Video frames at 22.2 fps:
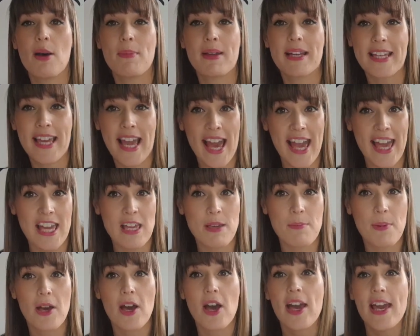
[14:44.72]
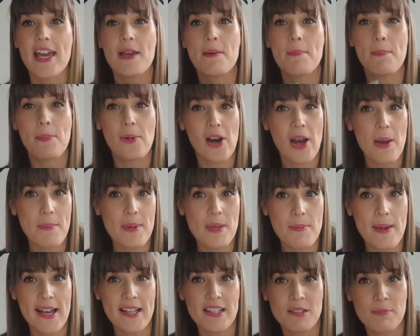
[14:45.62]
cape, it might be
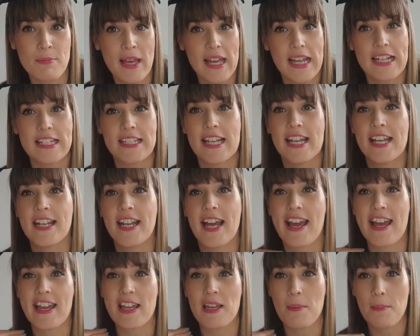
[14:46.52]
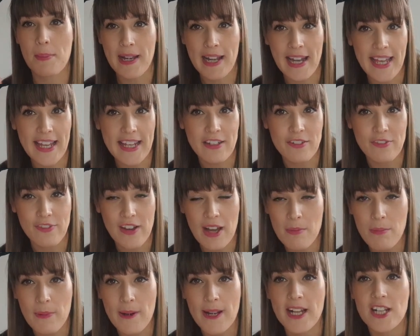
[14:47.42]
best made in a plain
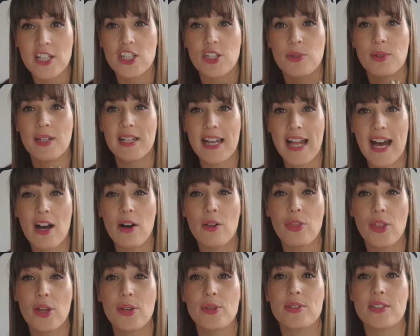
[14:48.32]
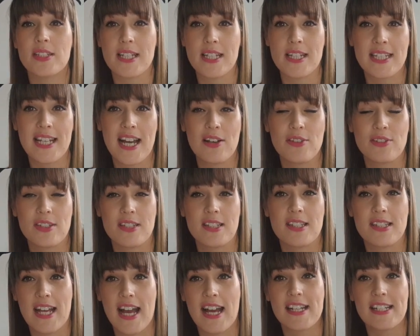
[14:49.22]
fabric to allow those details to
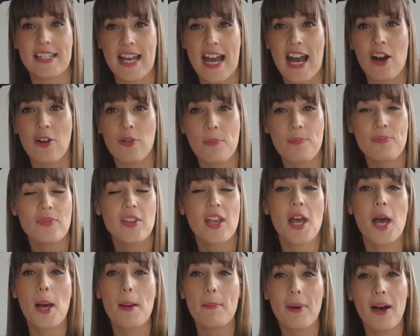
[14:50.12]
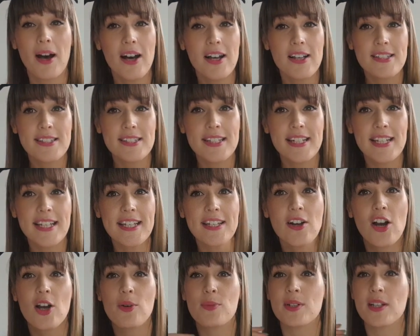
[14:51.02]
stand out. Personally,
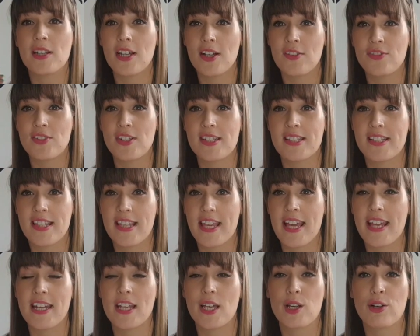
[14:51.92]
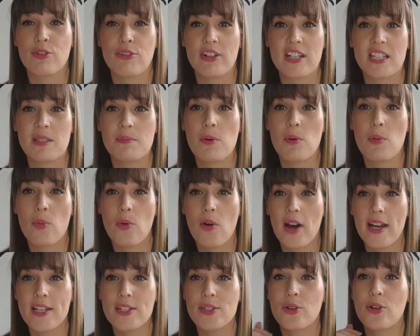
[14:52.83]
I would love to see it in a crisp
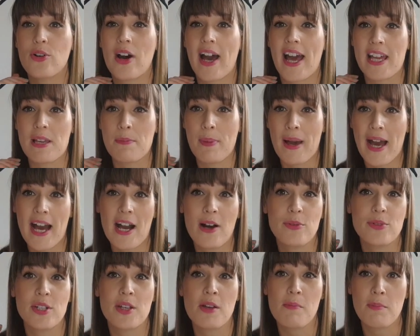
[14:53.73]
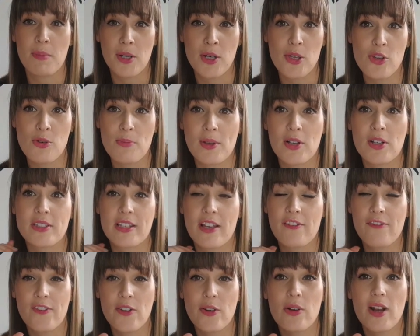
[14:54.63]
white or a powder blue because I
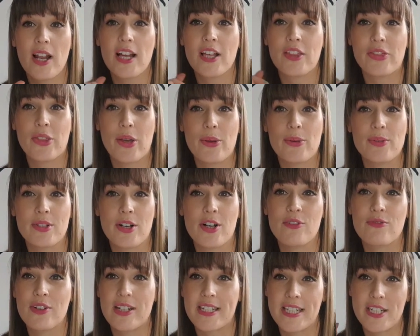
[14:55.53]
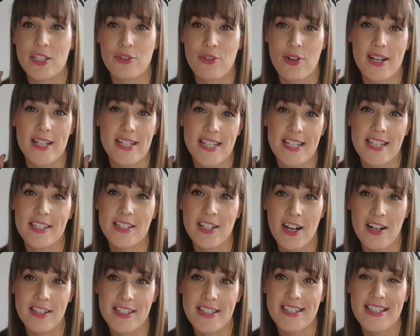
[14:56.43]
feel like those are really trending
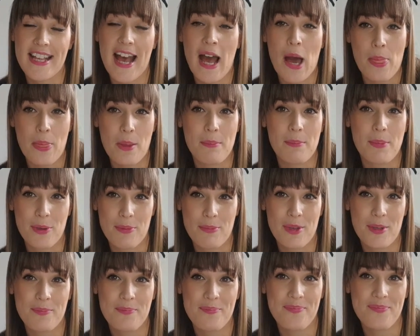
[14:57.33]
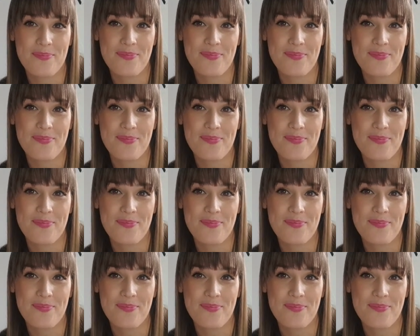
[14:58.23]
colours at the moment.